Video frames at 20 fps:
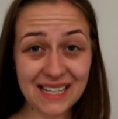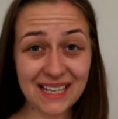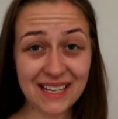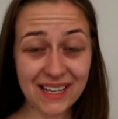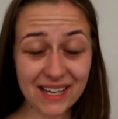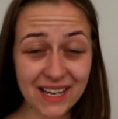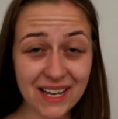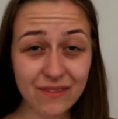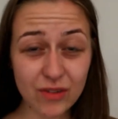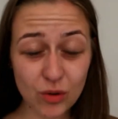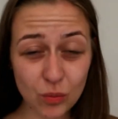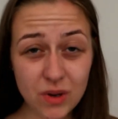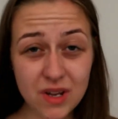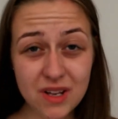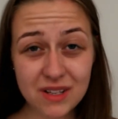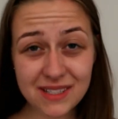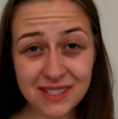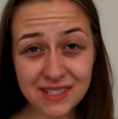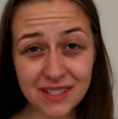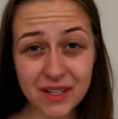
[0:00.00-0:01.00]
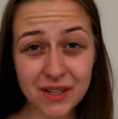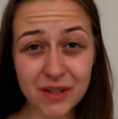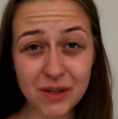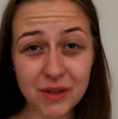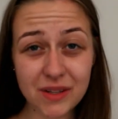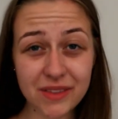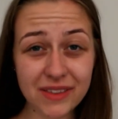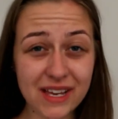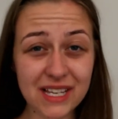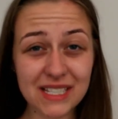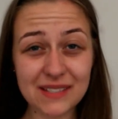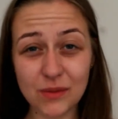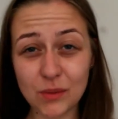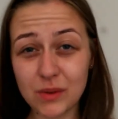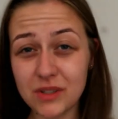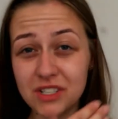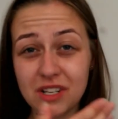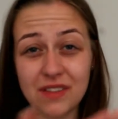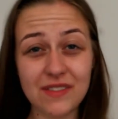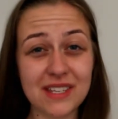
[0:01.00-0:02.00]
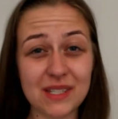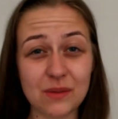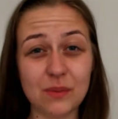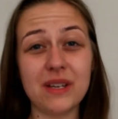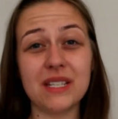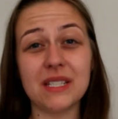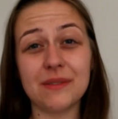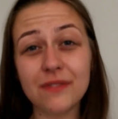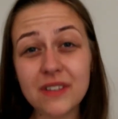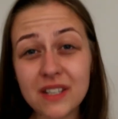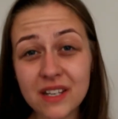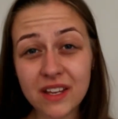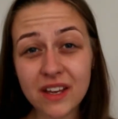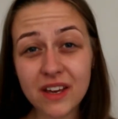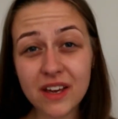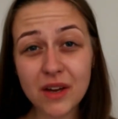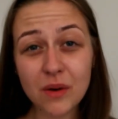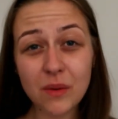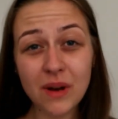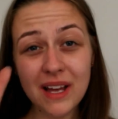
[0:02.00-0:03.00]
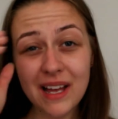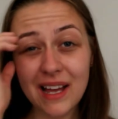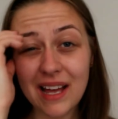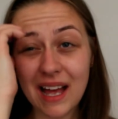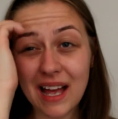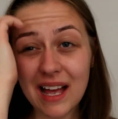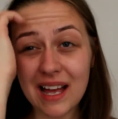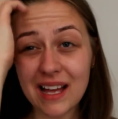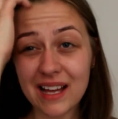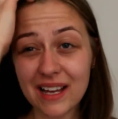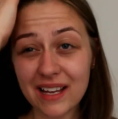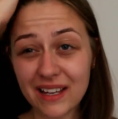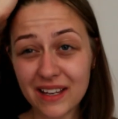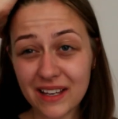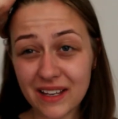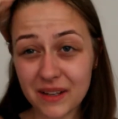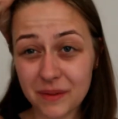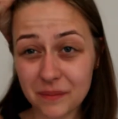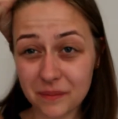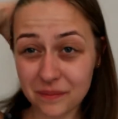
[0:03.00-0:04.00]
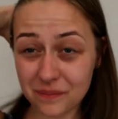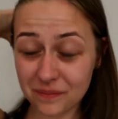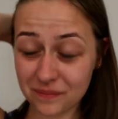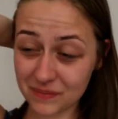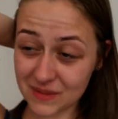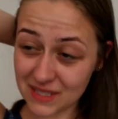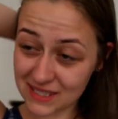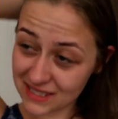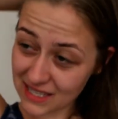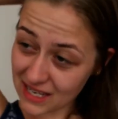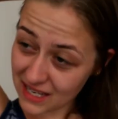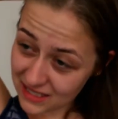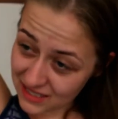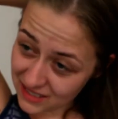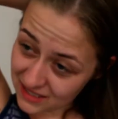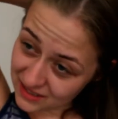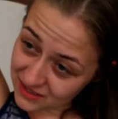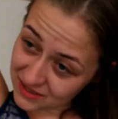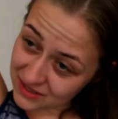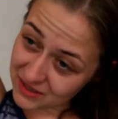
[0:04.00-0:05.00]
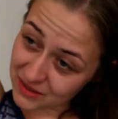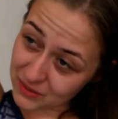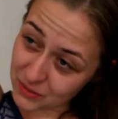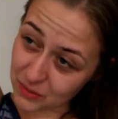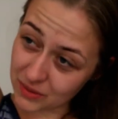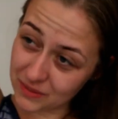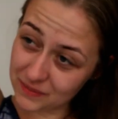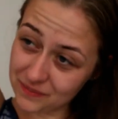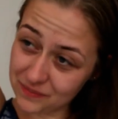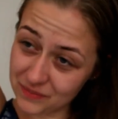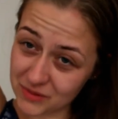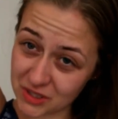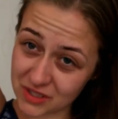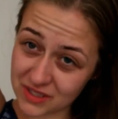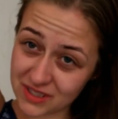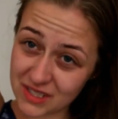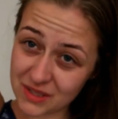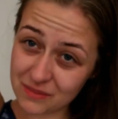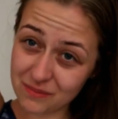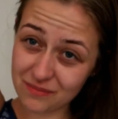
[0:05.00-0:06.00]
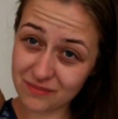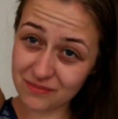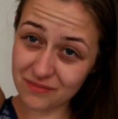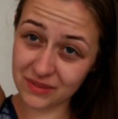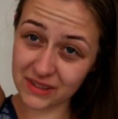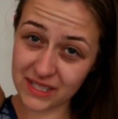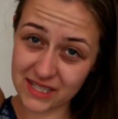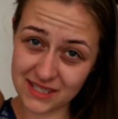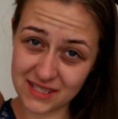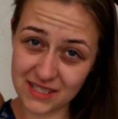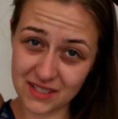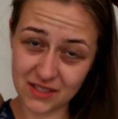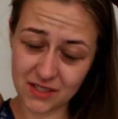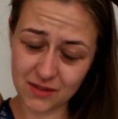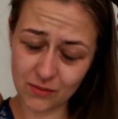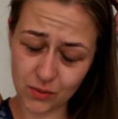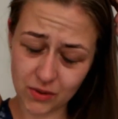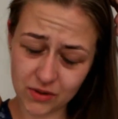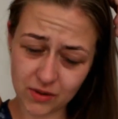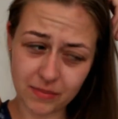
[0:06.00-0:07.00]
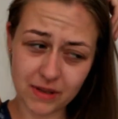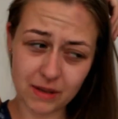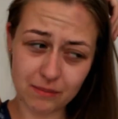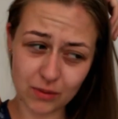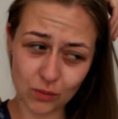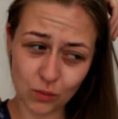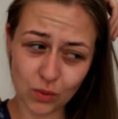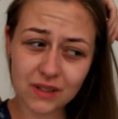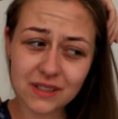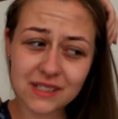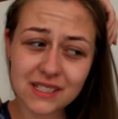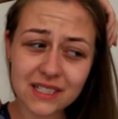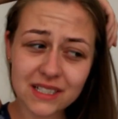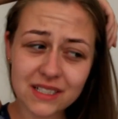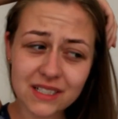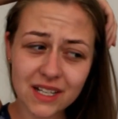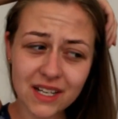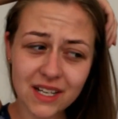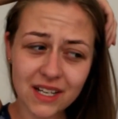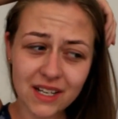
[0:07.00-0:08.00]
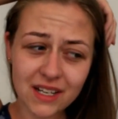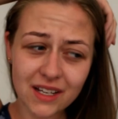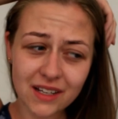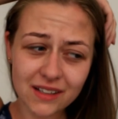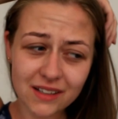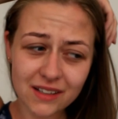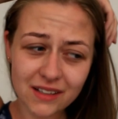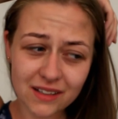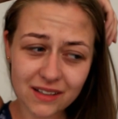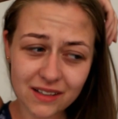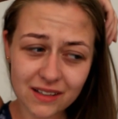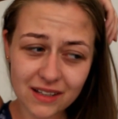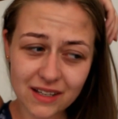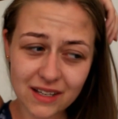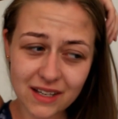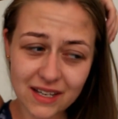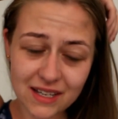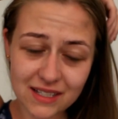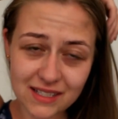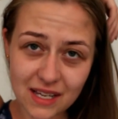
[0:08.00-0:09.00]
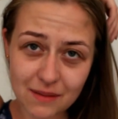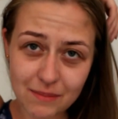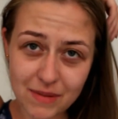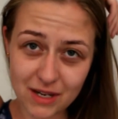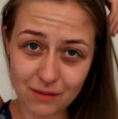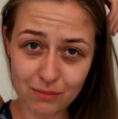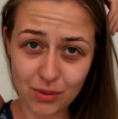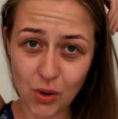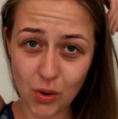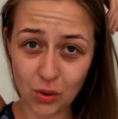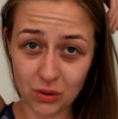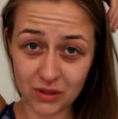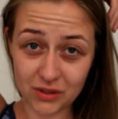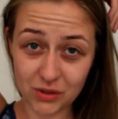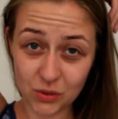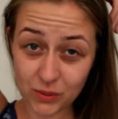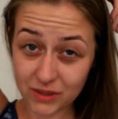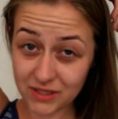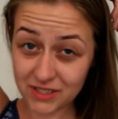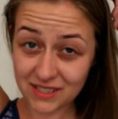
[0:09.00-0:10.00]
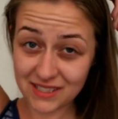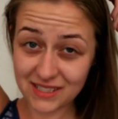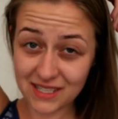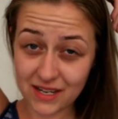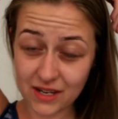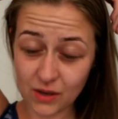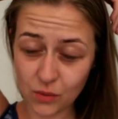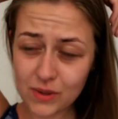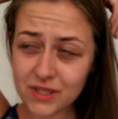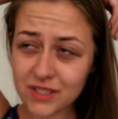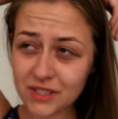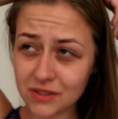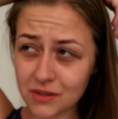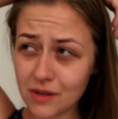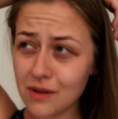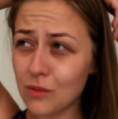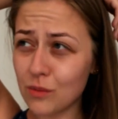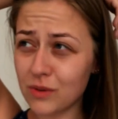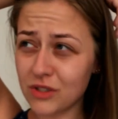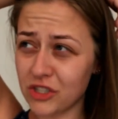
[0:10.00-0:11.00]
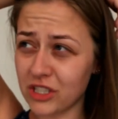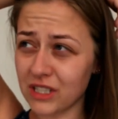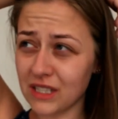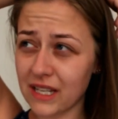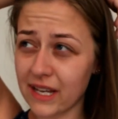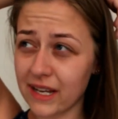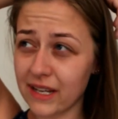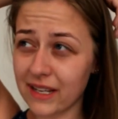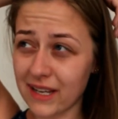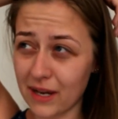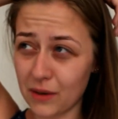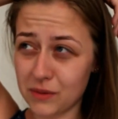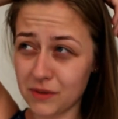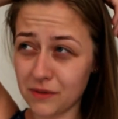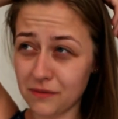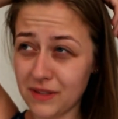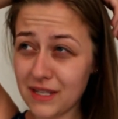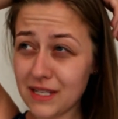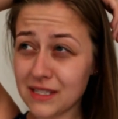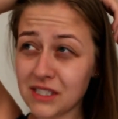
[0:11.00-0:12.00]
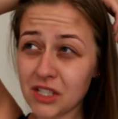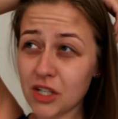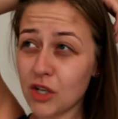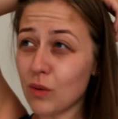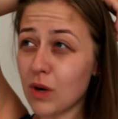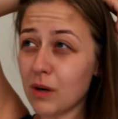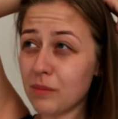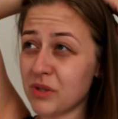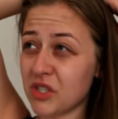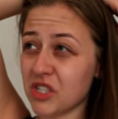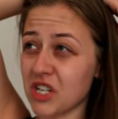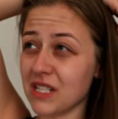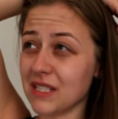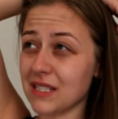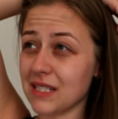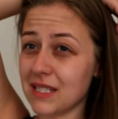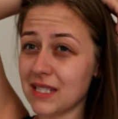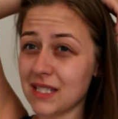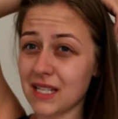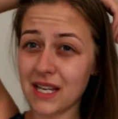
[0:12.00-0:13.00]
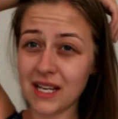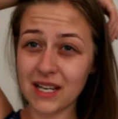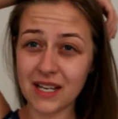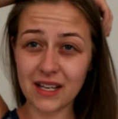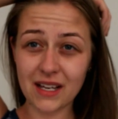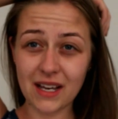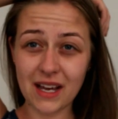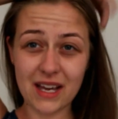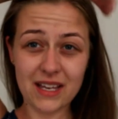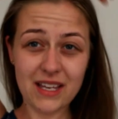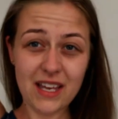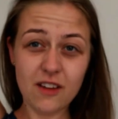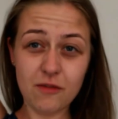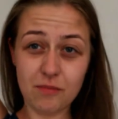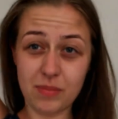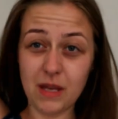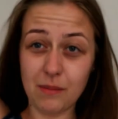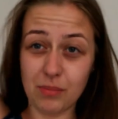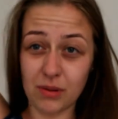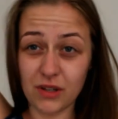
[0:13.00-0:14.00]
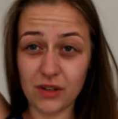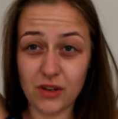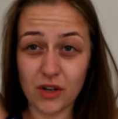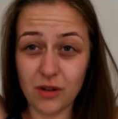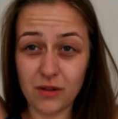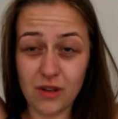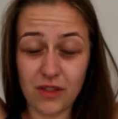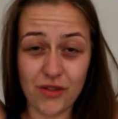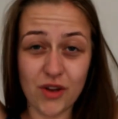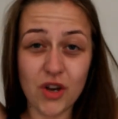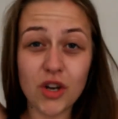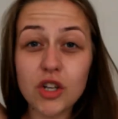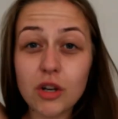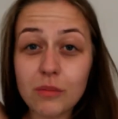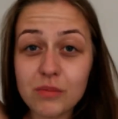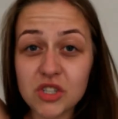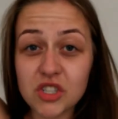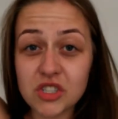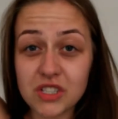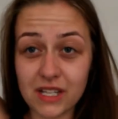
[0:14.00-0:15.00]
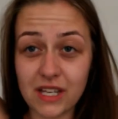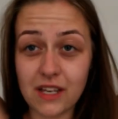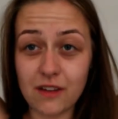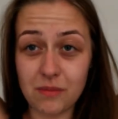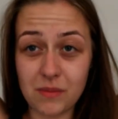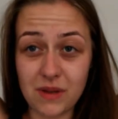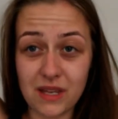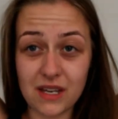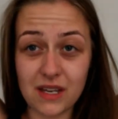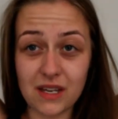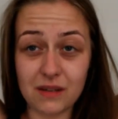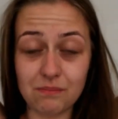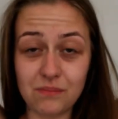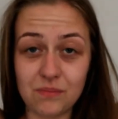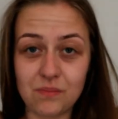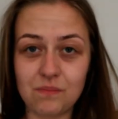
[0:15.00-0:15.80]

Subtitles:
everyone. So thanks for watching this week's video. I decided to just listen to what the people wanted, as I made a poll on Twitter saying, which song would you like out of these two options? I gave people a third option to give me a